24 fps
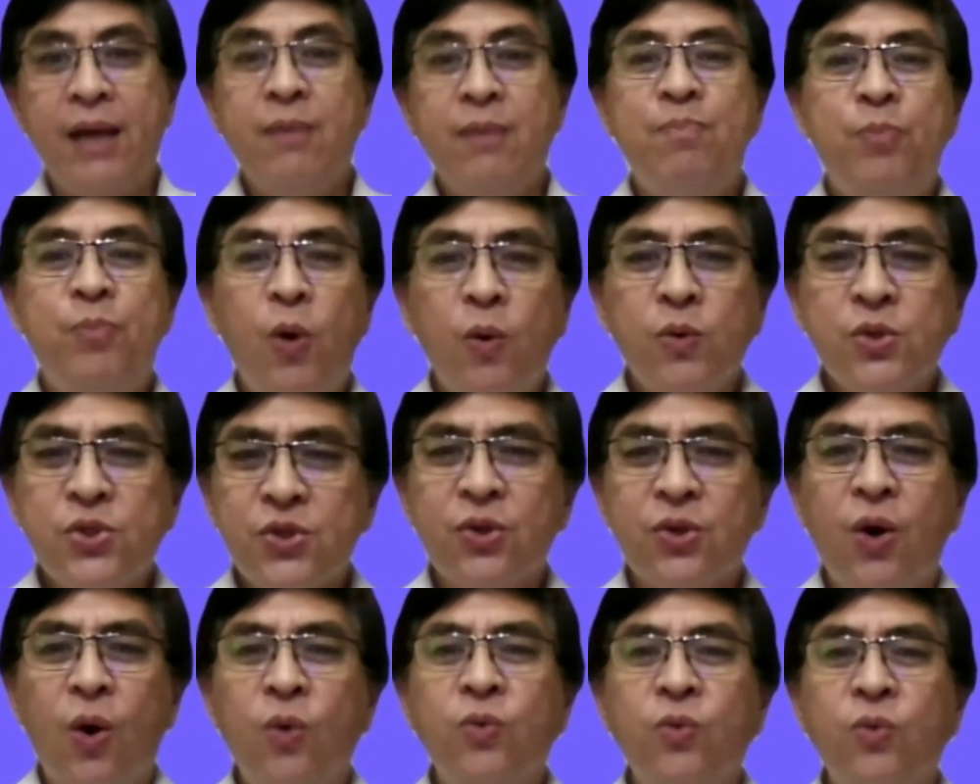and
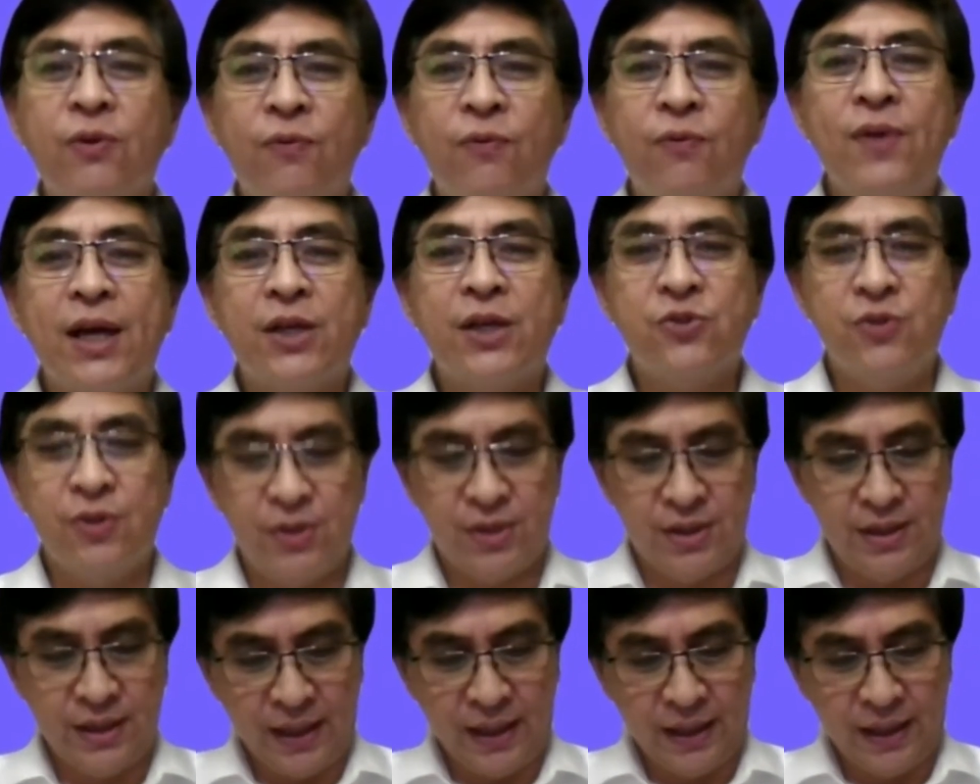post your own
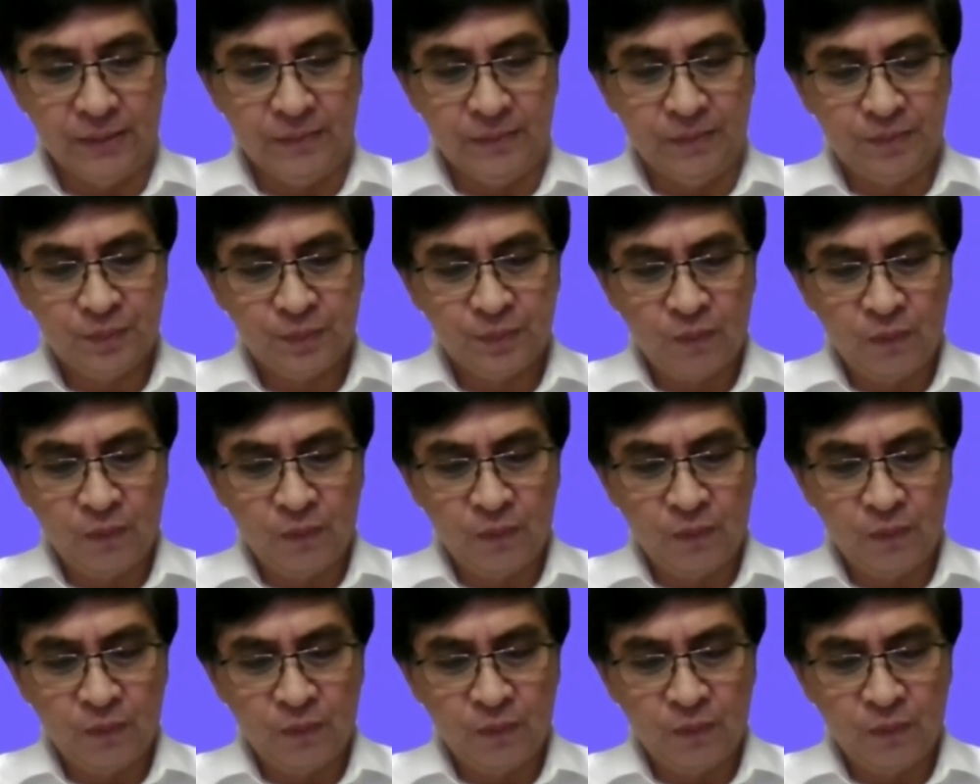reflections there.